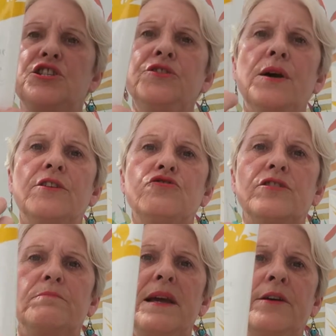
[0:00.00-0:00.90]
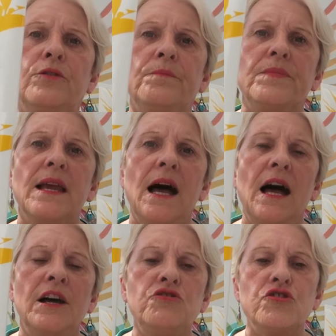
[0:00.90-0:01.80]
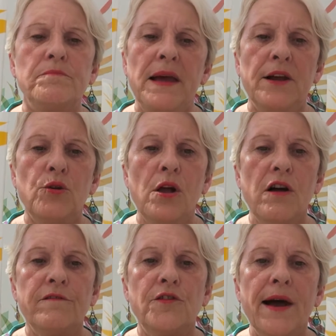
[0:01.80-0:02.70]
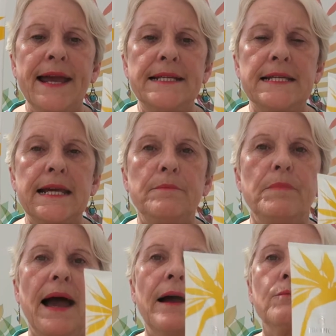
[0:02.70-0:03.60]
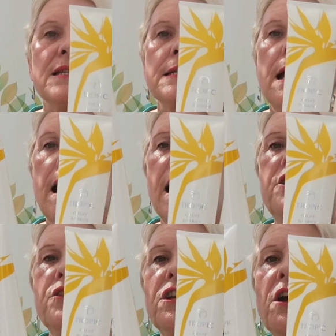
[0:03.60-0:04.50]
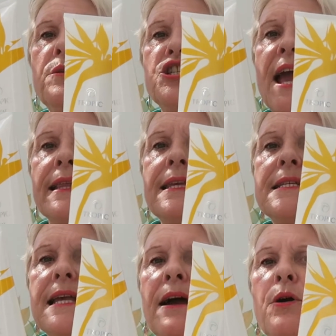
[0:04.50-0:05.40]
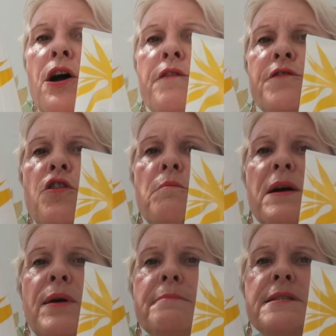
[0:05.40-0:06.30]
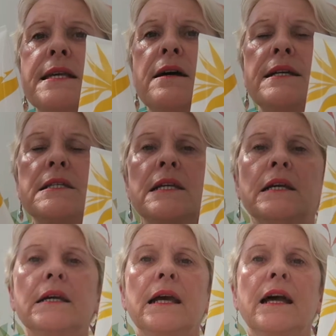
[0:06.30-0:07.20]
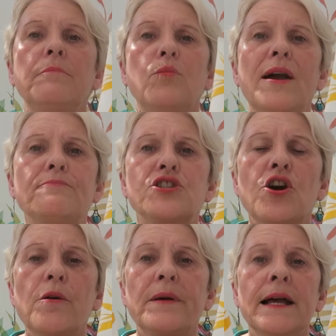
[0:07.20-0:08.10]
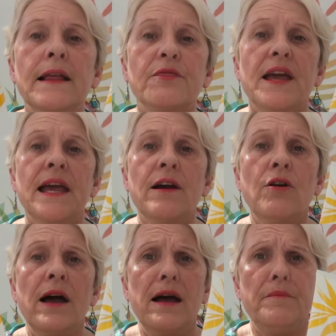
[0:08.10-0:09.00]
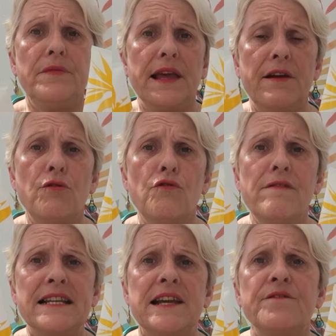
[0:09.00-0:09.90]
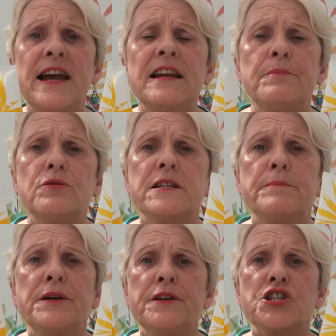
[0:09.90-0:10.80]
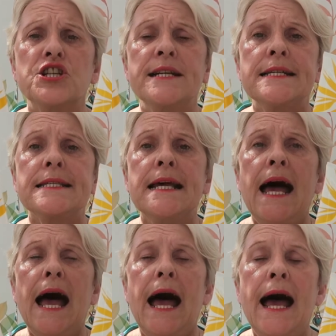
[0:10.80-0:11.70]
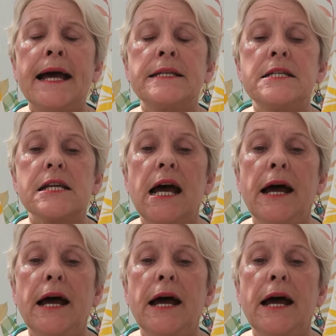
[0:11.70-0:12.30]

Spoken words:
200ml, 100ml for £18. And you can go and check these out over on my website and web shop. They're already available to purchase, and